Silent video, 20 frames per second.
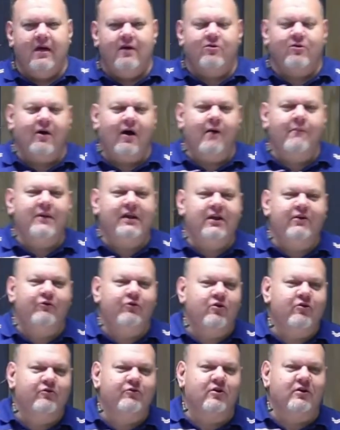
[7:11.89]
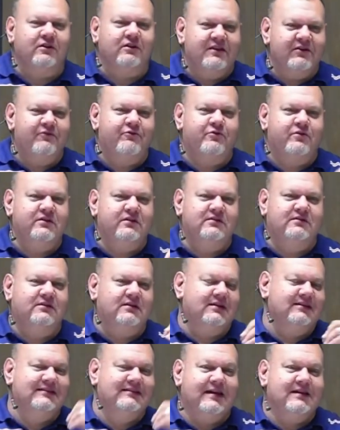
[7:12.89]
So, how many of you have got different
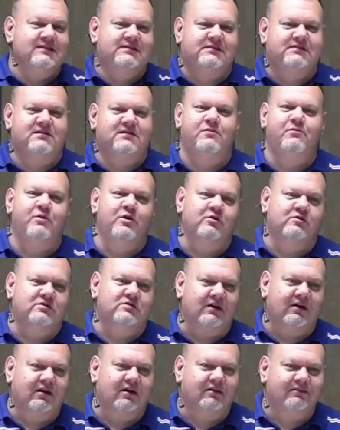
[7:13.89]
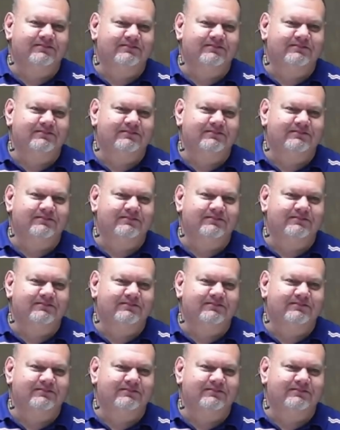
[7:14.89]
uh, tastes in music?